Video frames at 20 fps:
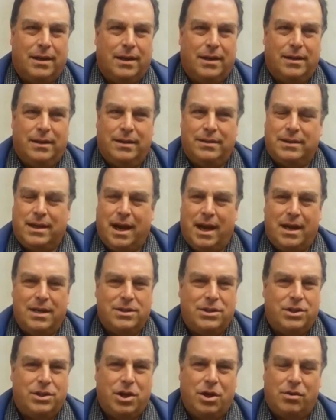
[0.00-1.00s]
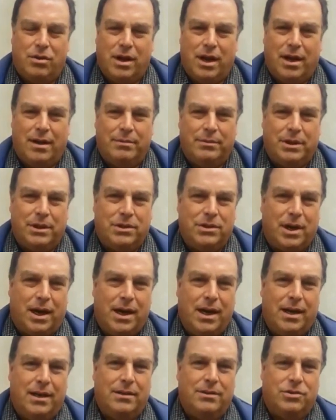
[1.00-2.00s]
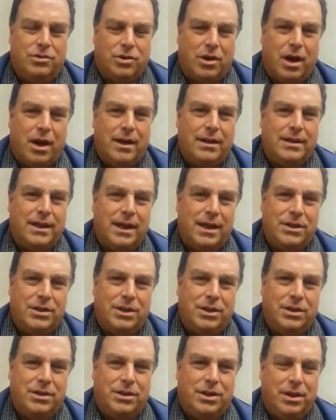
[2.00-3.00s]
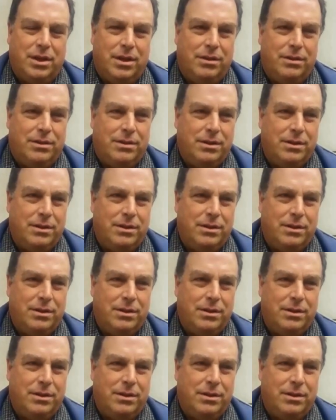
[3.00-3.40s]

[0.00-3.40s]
These guys showed up to try to draw attention to